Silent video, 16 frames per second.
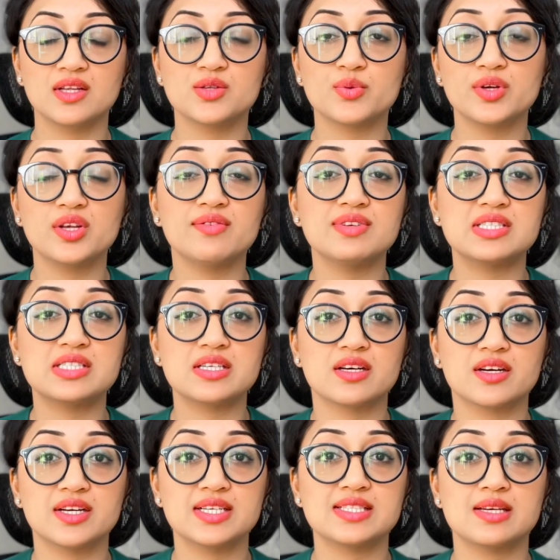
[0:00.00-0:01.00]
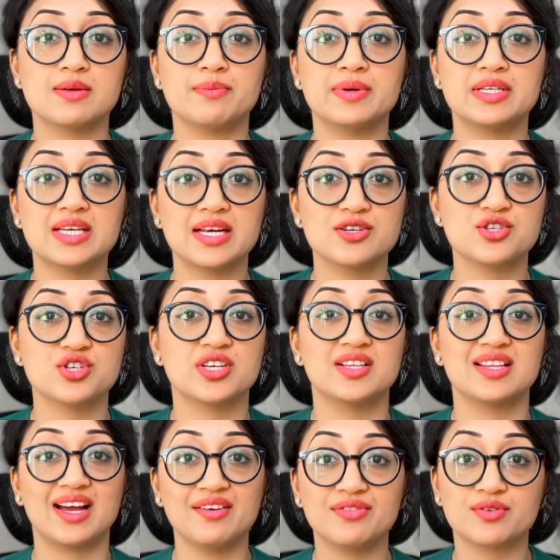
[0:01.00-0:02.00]
when you have a serious and potentially
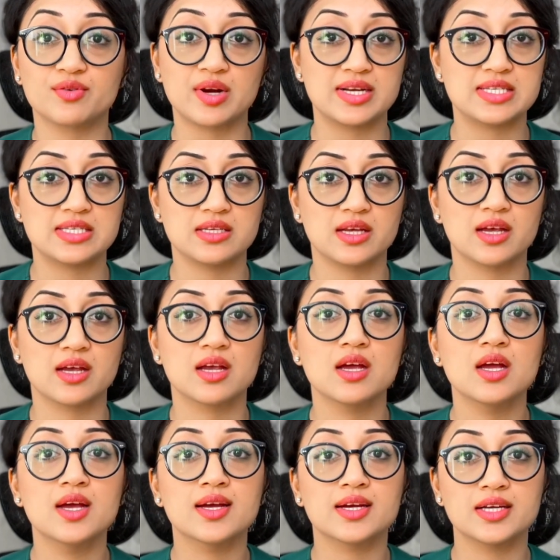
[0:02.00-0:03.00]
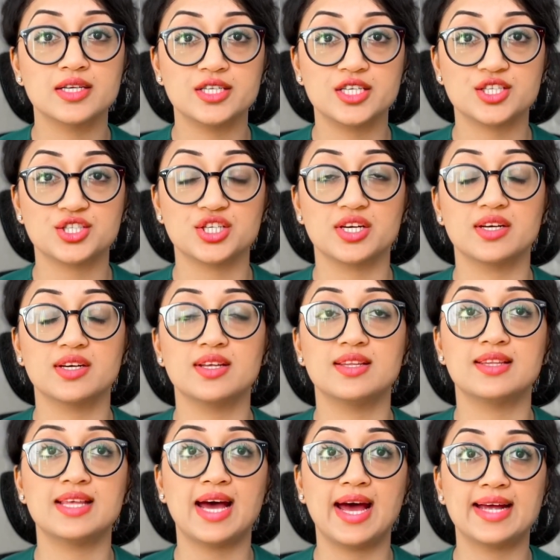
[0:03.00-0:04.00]
life-threatening condition
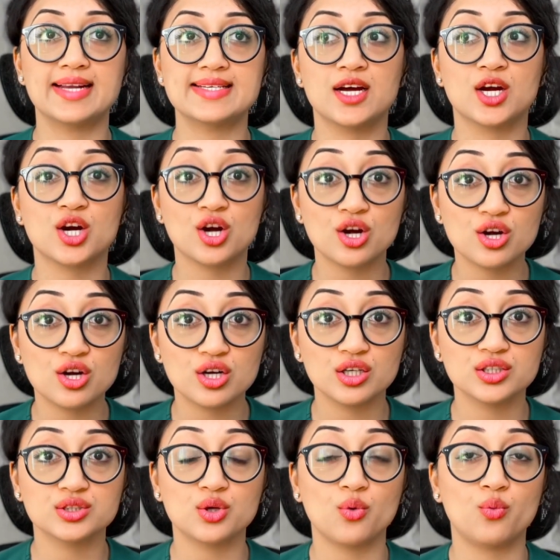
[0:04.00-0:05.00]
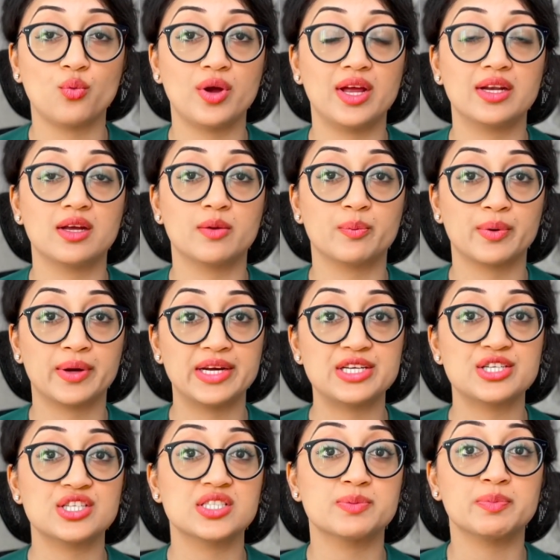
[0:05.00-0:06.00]
that occurs when a
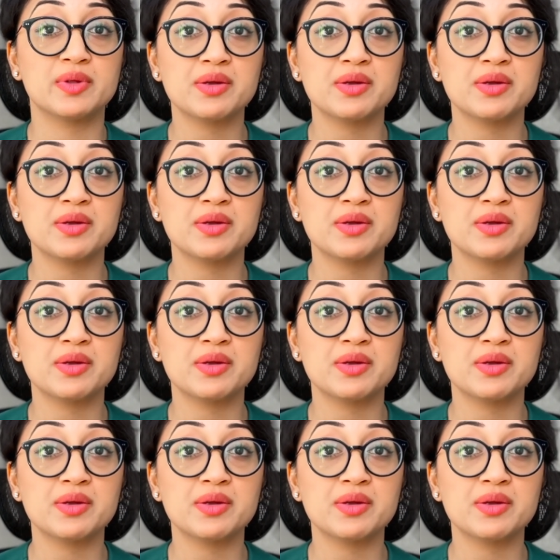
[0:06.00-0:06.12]
patient's blood